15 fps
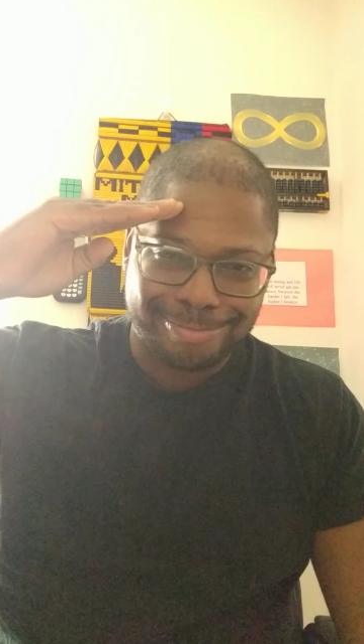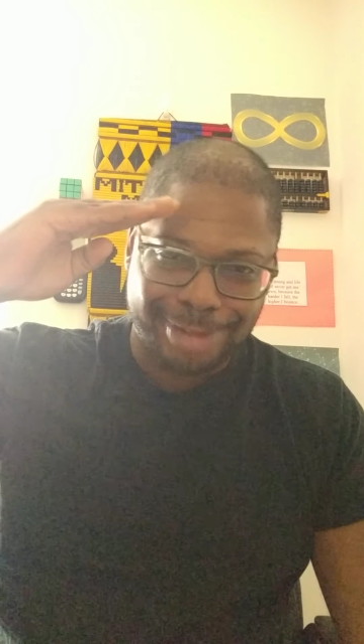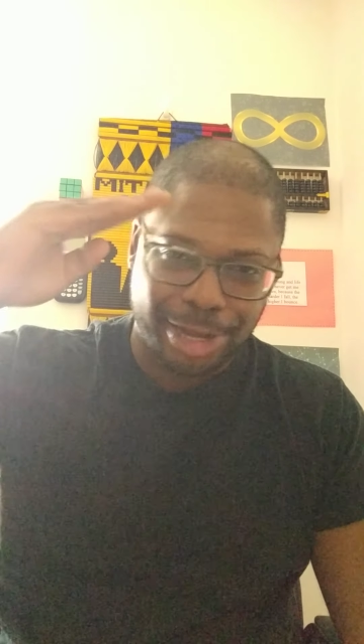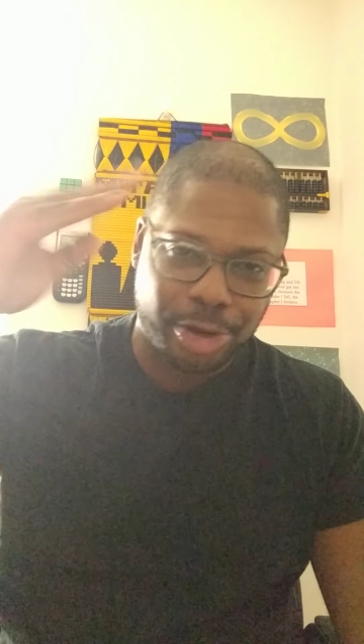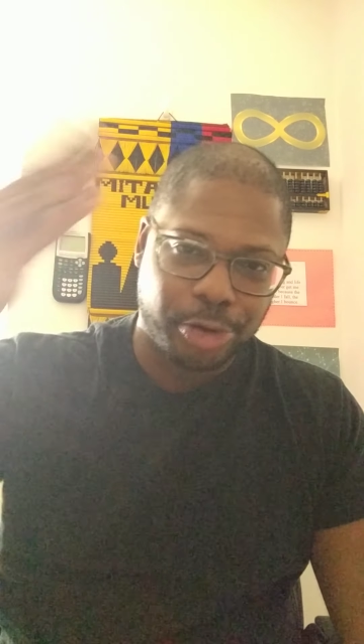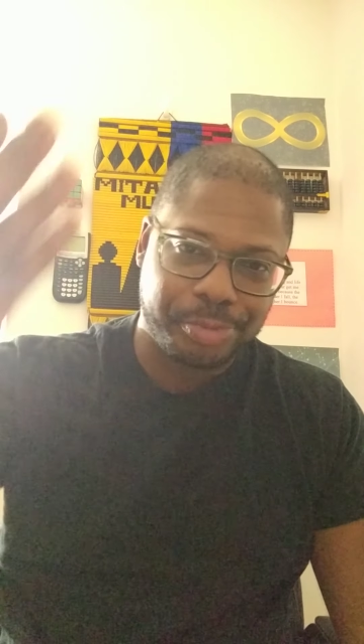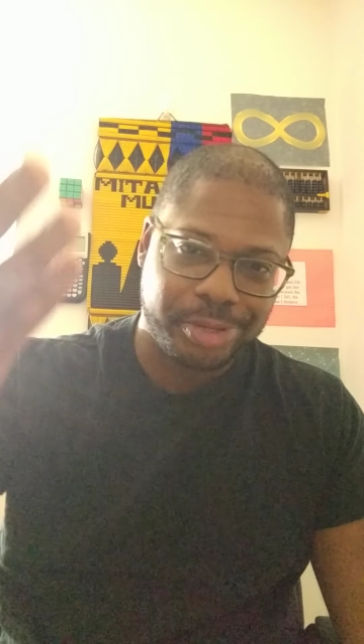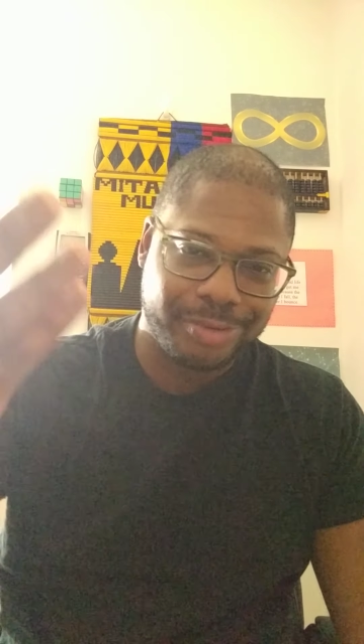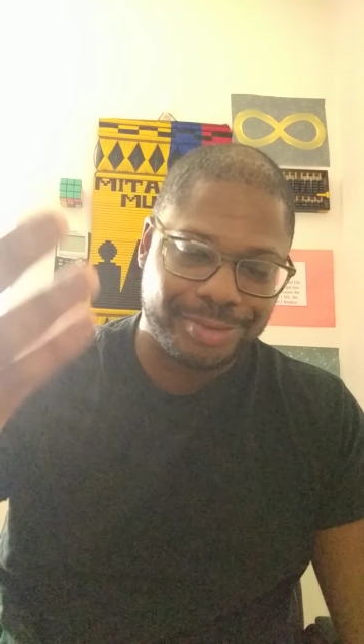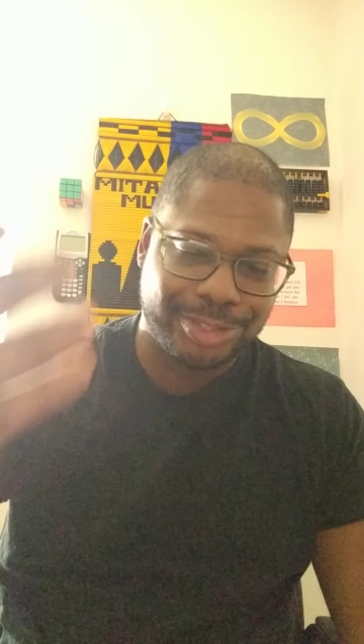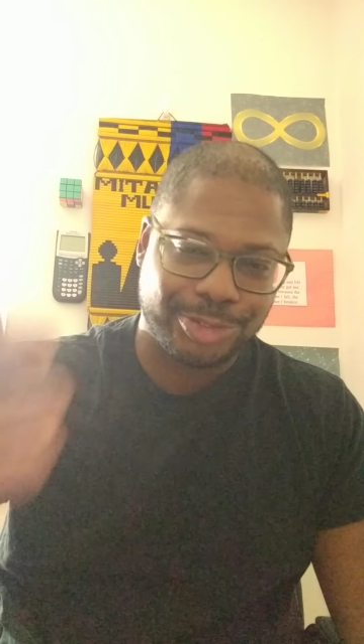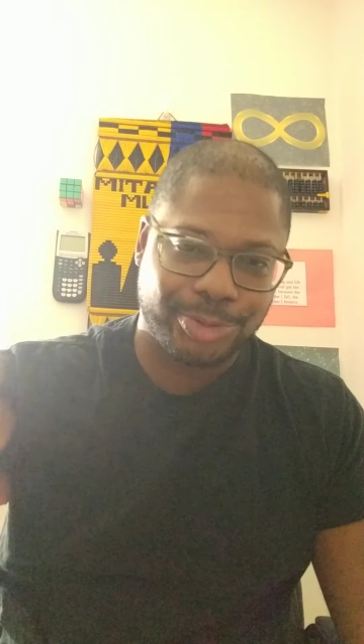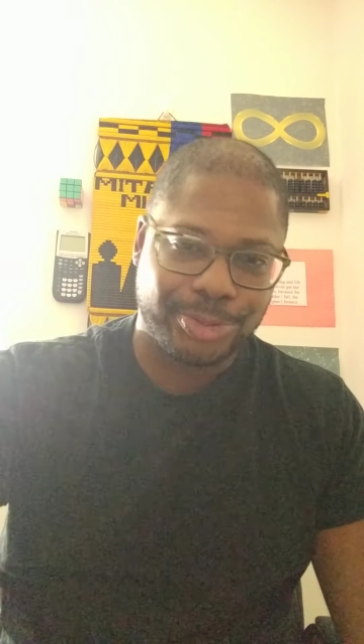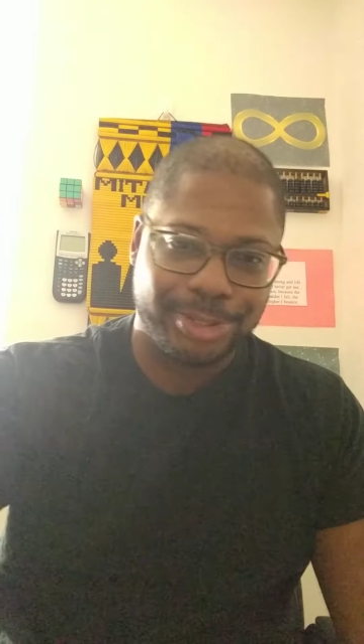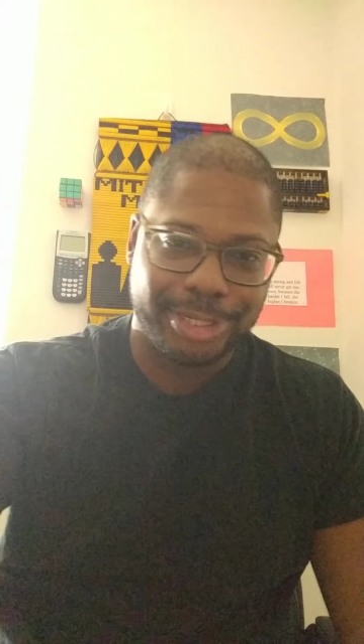I hope you've
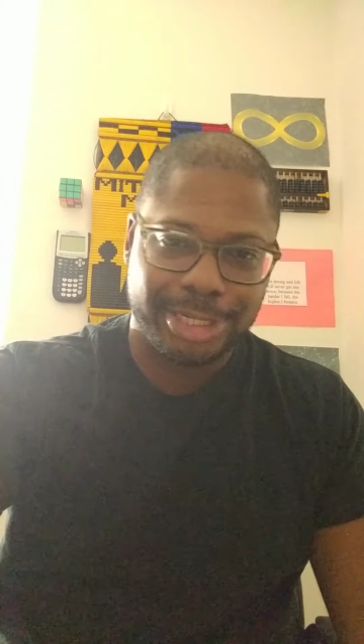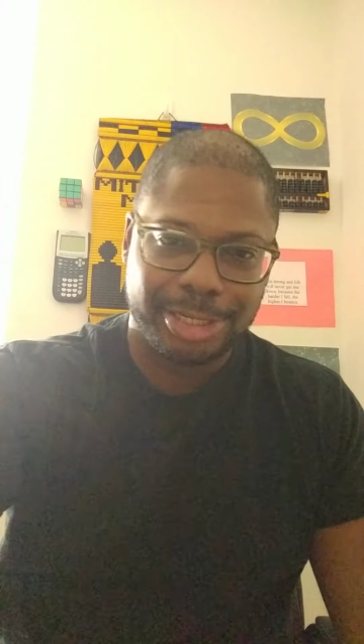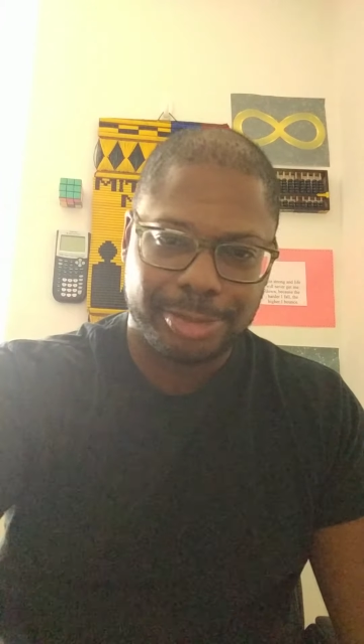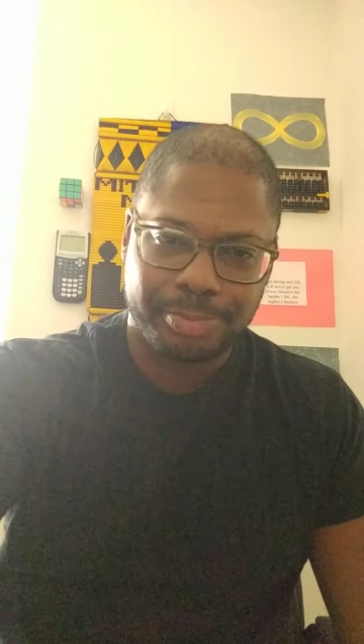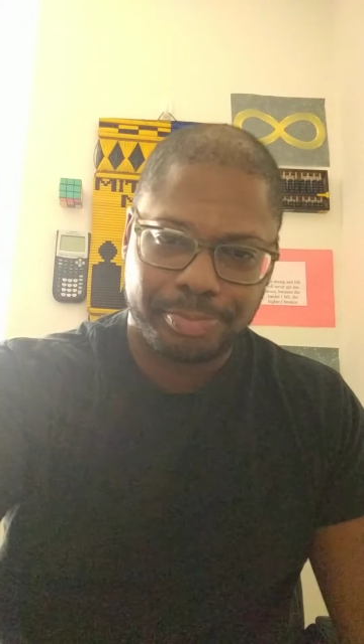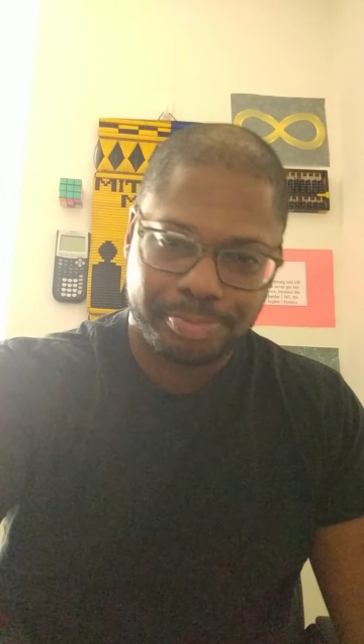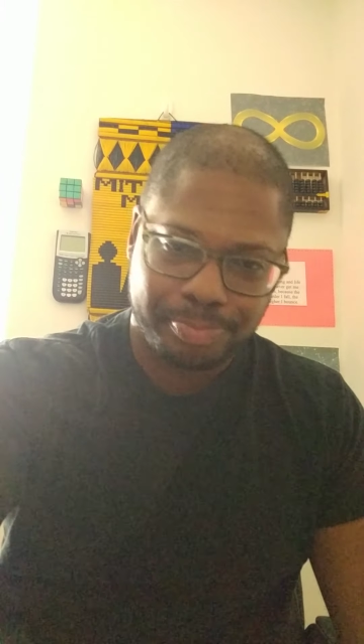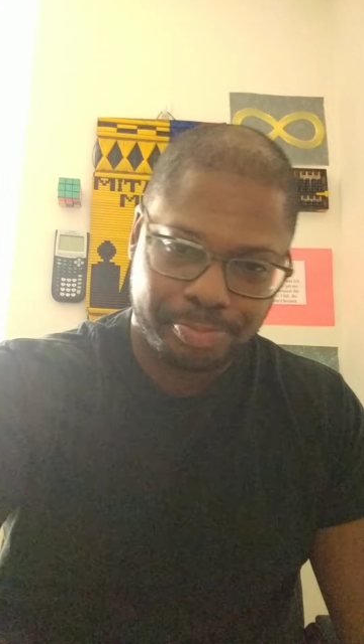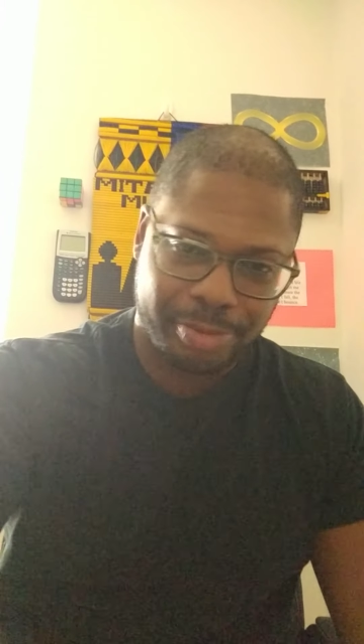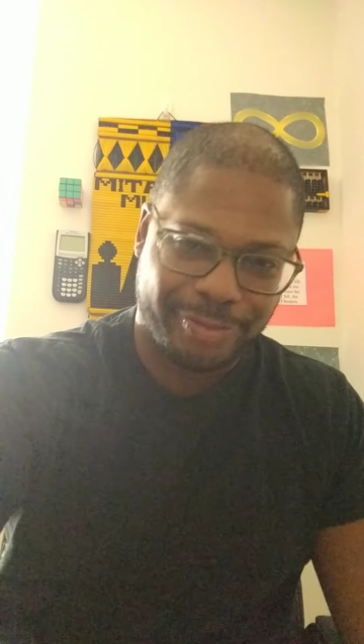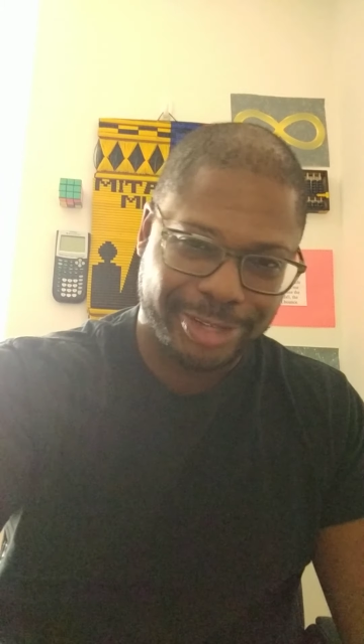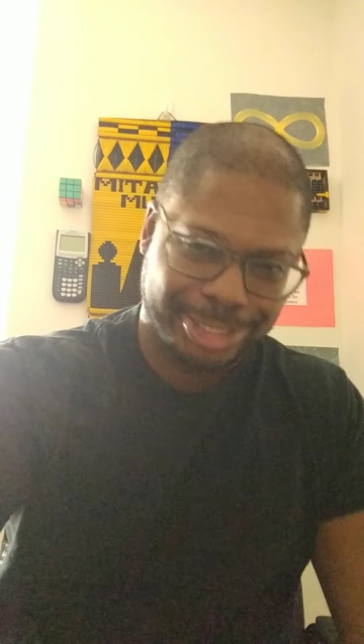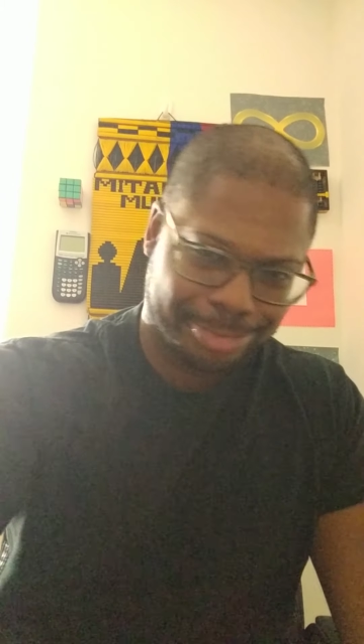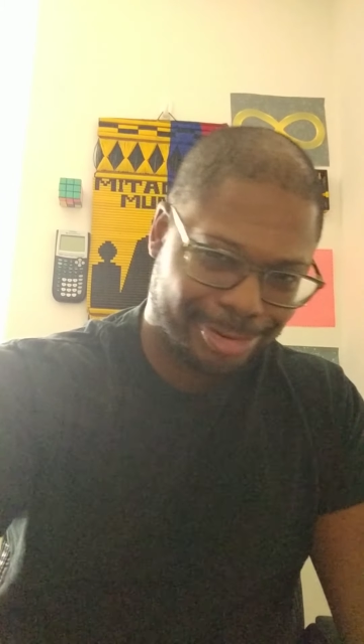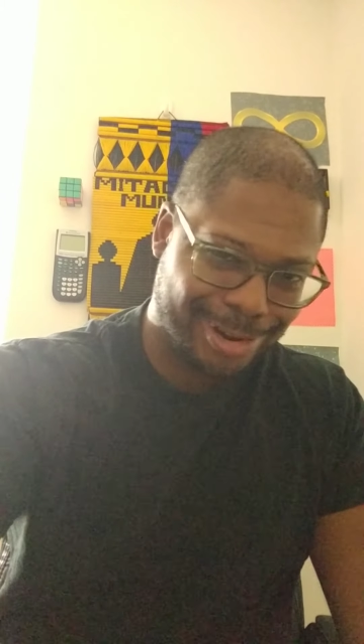enjoyed.
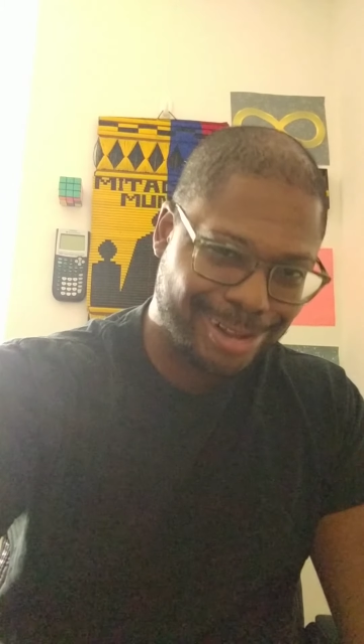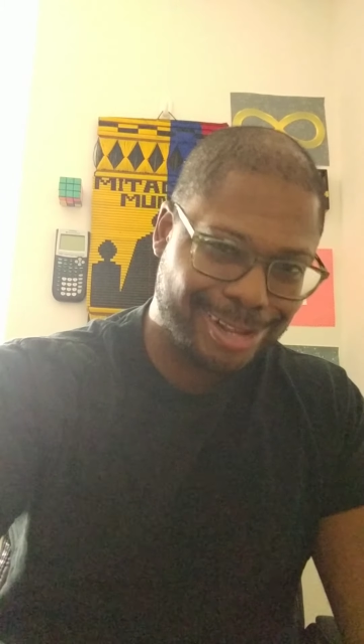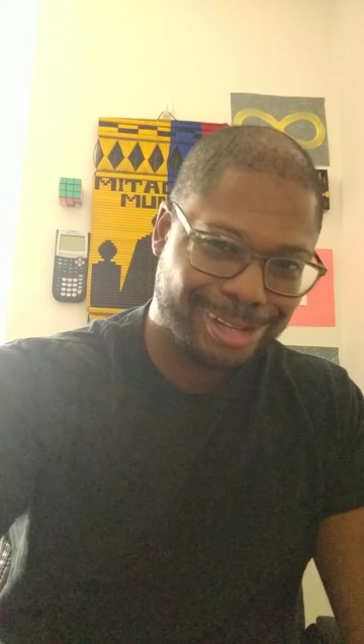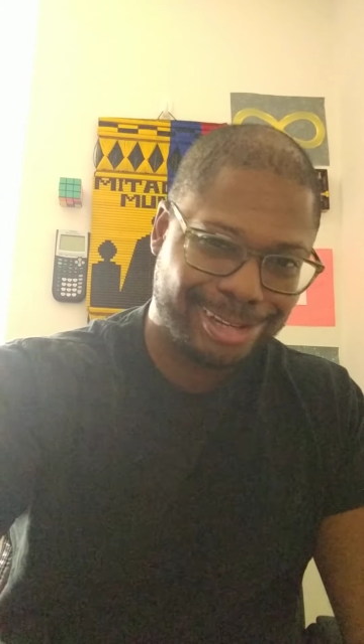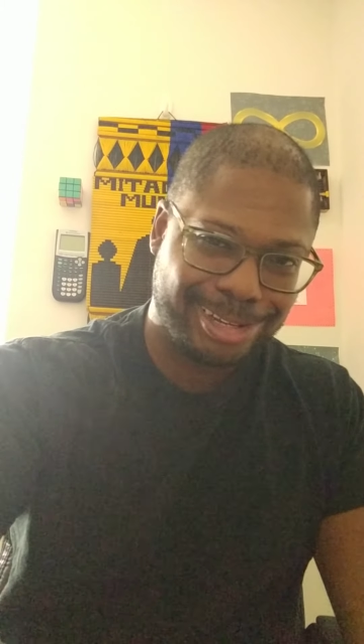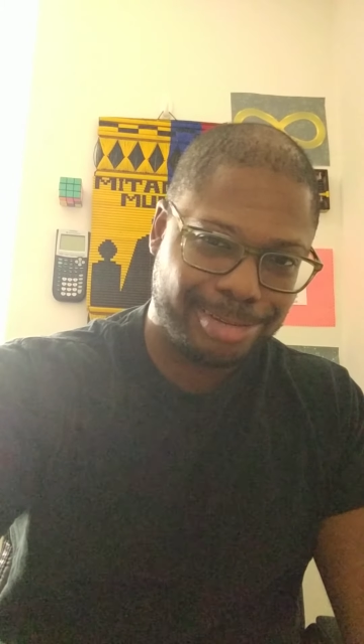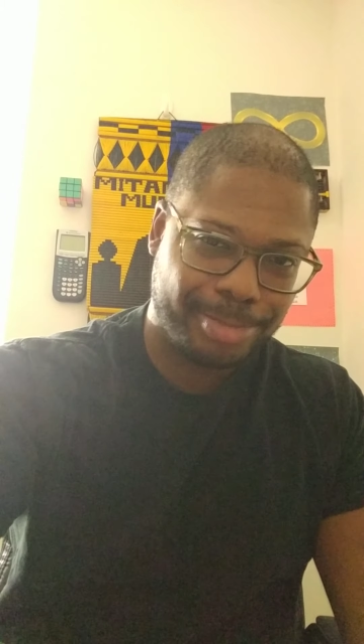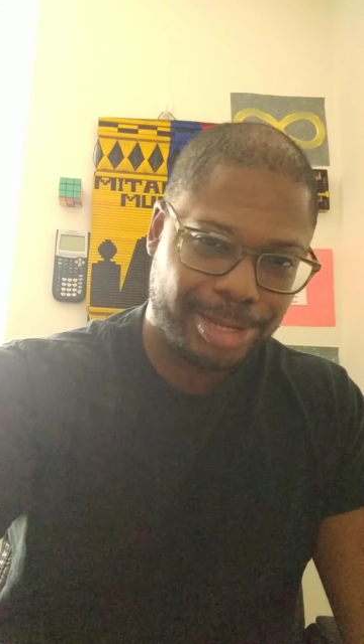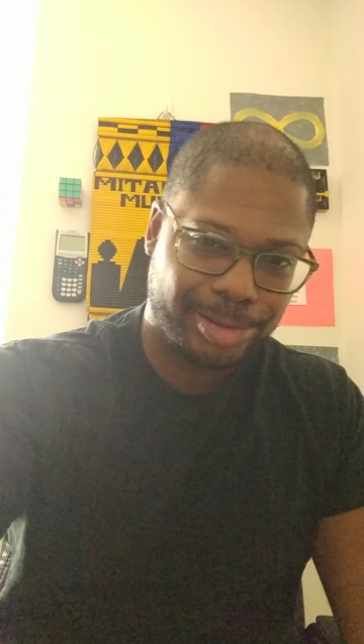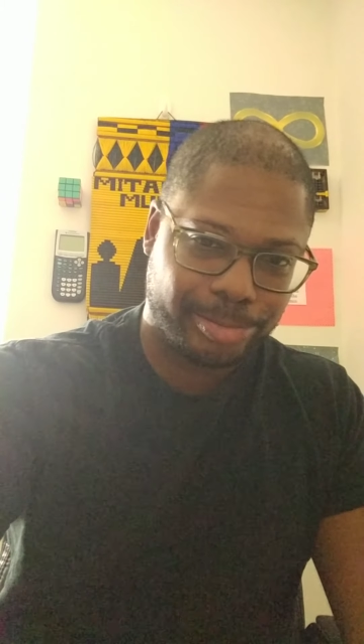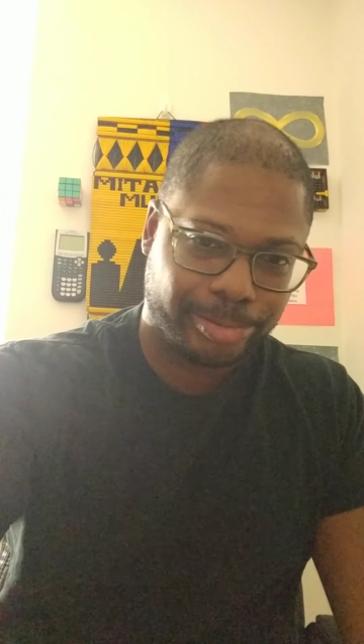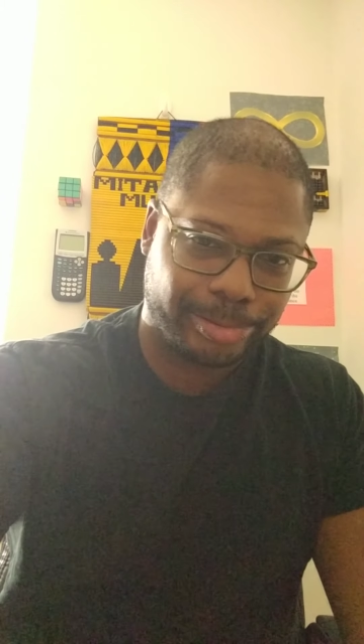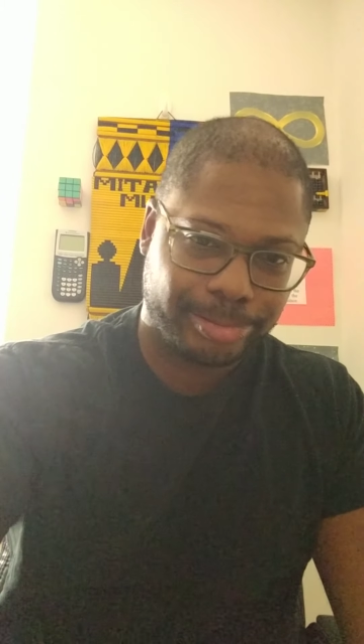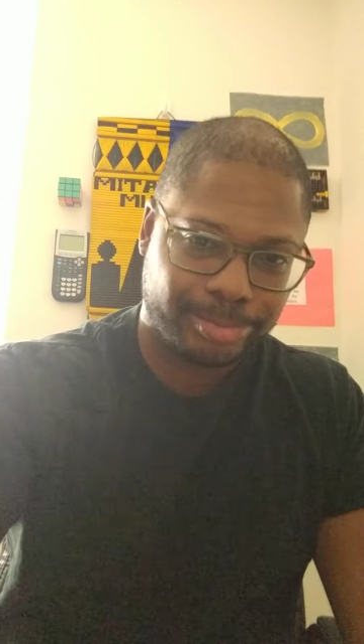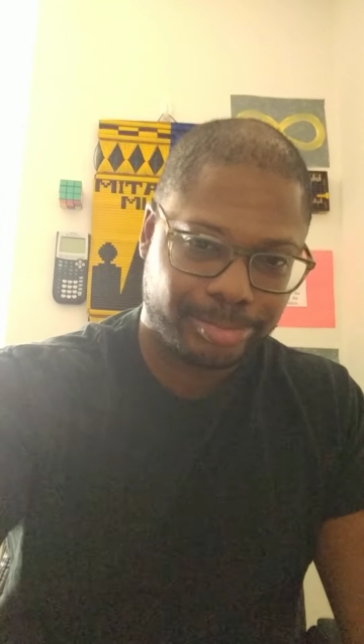Professor Prime
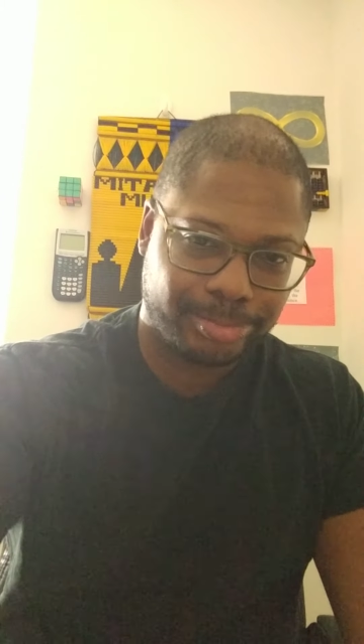out.